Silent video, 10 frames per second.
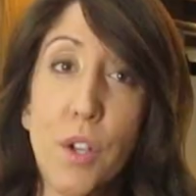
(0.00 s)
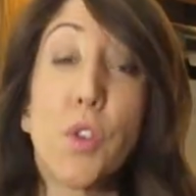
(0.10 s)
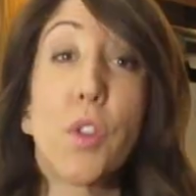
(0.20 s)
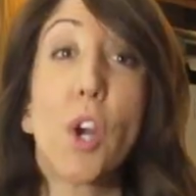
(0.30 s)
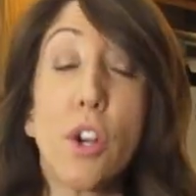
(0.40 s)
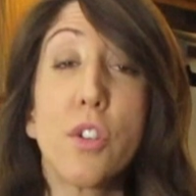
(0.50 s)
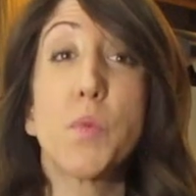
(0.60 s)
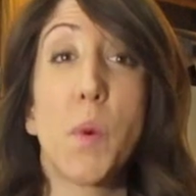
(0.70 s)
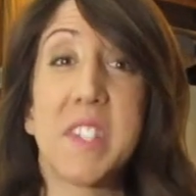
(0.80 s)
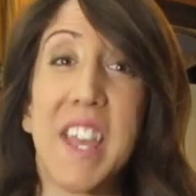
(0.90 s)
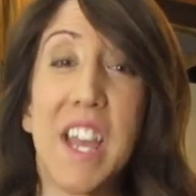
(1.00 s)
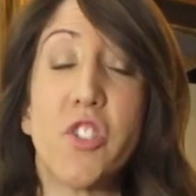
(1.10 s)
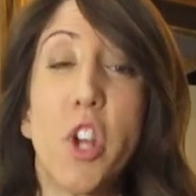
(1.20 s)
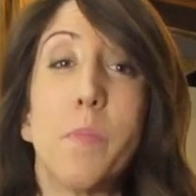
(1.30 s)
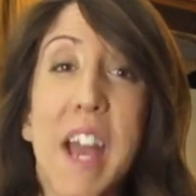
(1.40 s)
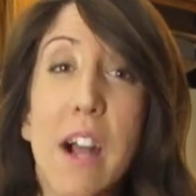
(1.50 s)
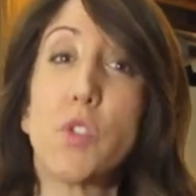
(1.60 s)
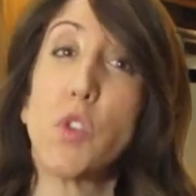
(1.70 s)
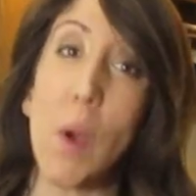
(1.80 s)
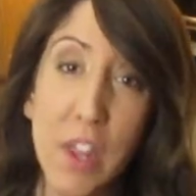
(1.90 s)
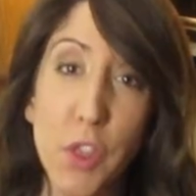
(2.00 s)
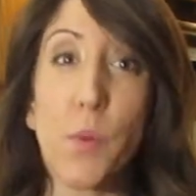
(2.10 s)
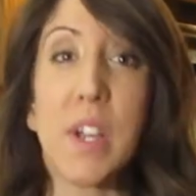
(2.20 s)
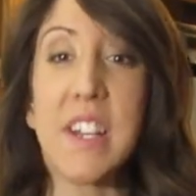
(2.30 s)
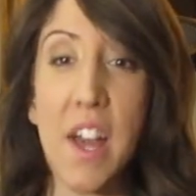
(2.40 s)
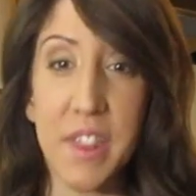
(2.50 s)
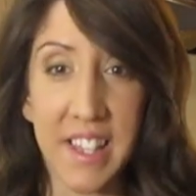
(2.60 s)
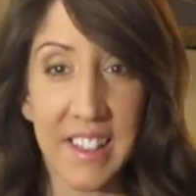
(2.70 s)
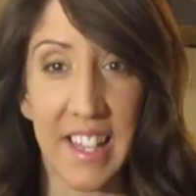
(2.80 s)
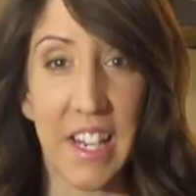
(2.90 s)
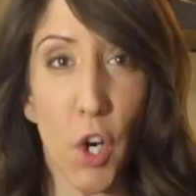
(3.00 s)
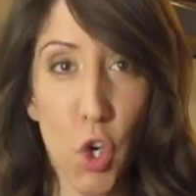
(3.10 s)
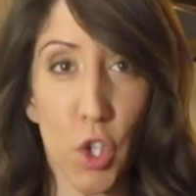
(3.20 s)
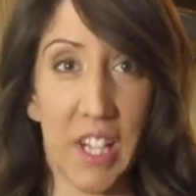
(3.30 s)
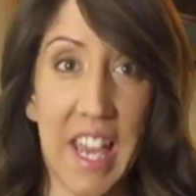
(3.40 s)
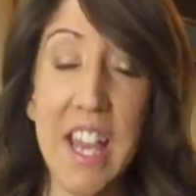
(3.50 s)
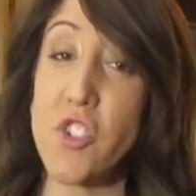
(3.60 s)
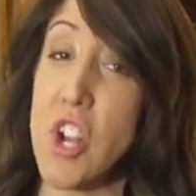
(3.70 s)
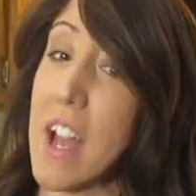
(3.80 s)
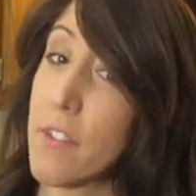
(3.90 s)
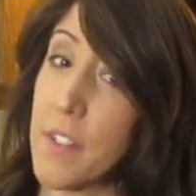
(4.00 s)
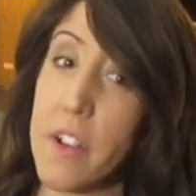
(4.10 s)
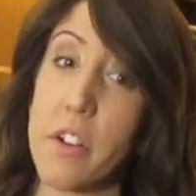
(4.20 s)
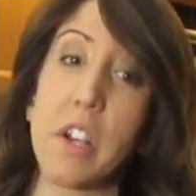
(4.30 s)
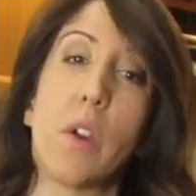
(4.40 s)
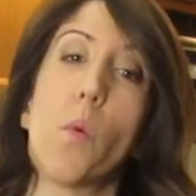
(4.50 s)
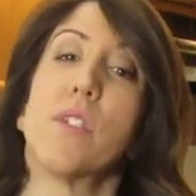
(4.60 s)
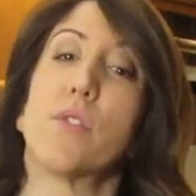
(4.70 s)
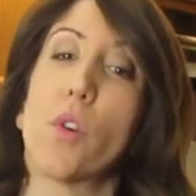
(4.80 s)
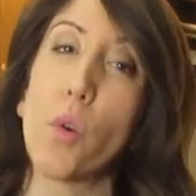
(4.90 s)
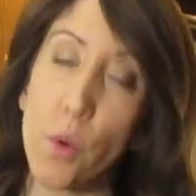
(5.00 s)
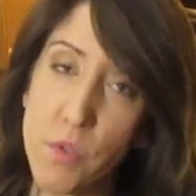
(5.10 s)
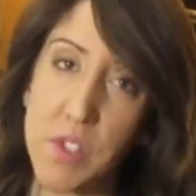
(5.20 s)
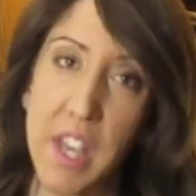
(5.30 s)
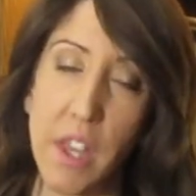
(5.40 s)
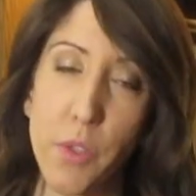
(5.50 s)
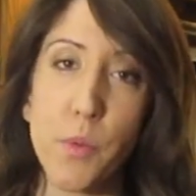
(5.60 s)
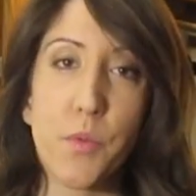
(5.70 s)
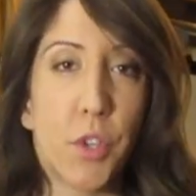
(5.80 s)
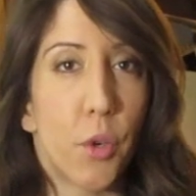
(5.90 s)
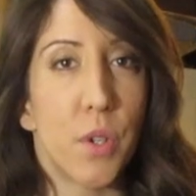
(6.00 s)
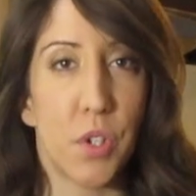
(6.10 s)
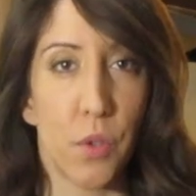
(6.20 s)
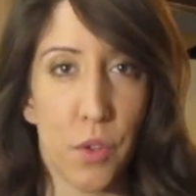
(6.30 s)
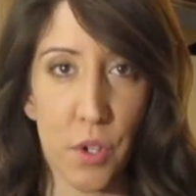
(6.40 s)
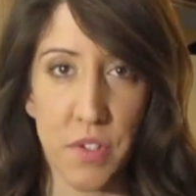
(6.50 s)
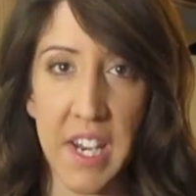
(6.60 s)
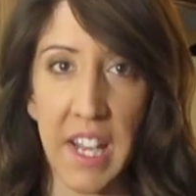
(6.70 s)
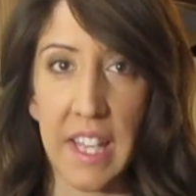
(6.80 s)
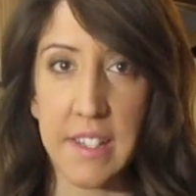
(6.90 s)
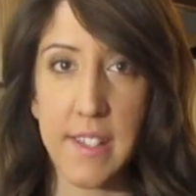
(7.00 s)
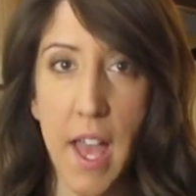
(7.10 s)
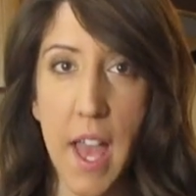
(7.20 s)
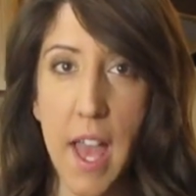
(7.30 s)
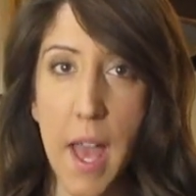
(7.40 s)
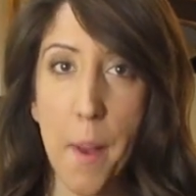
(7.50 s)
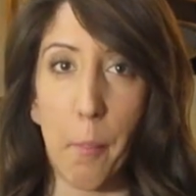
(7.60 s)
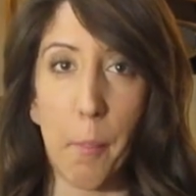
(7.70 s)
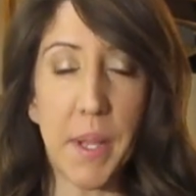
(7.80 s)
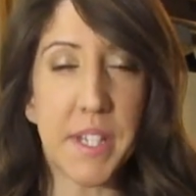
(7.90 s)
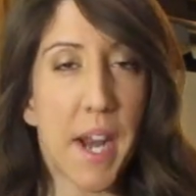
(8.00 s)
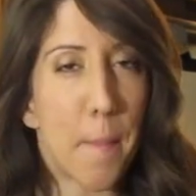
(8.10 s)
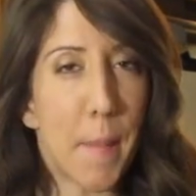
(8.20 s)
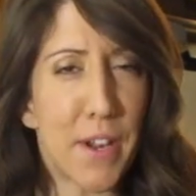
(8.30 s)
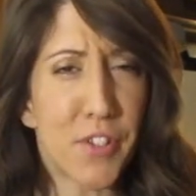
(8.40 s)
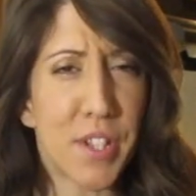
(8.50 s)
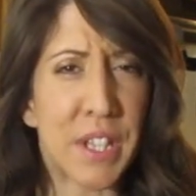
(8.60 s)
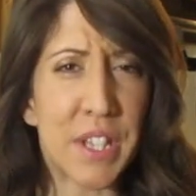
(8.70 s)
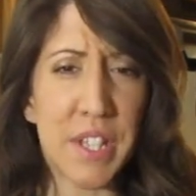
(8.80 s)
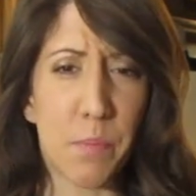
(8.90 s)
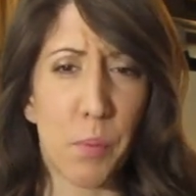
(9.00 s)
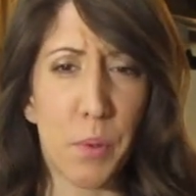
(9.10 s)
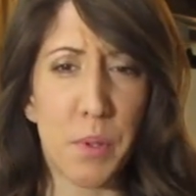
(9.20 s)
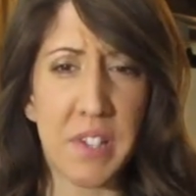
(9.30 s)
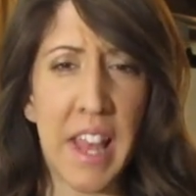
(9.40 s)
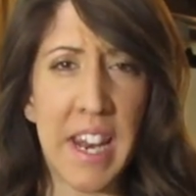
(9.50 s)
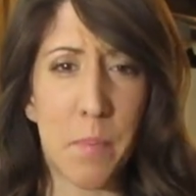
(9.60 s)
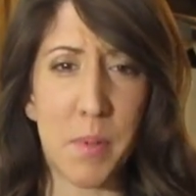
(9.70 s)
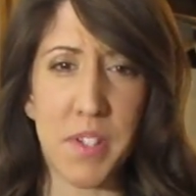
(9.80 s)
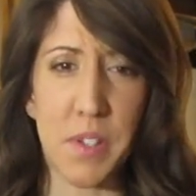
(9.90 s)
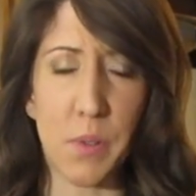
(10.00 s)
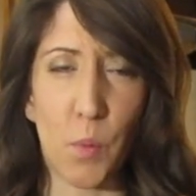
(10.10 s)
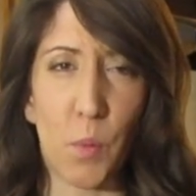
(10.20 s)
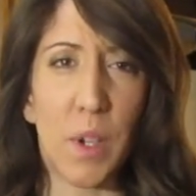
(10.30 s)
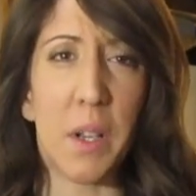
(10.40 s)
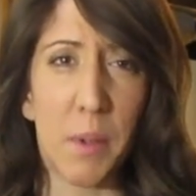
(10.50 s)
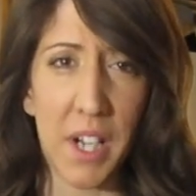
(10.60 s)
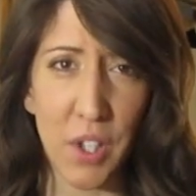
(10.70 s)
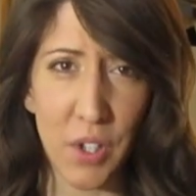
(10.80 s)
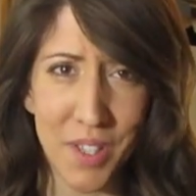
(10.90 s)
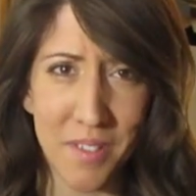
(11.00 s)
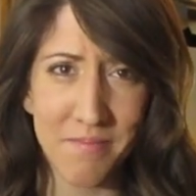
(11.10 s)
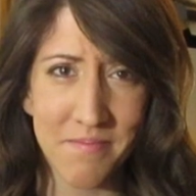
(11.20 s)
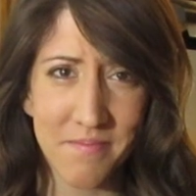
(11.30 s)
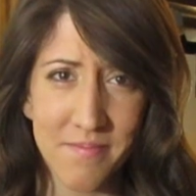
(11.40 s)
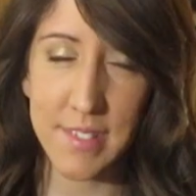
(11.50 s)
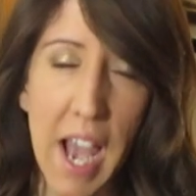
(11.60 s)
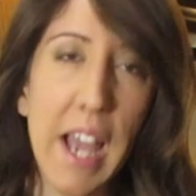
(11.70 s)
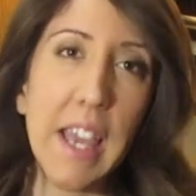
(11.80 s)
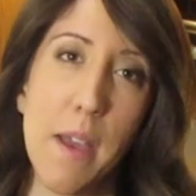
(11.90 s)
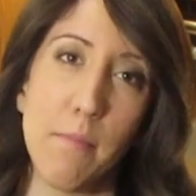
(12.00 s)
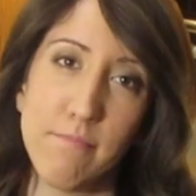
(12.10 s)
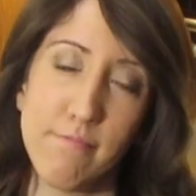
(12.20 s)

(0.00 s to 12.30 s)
So the Cardinals once again jumped out to a 3 0 lead early, and Jack Flaherty was cruising through two and two thirds innings. But did I mention that this Brewers lineup is really, really good? Tie game.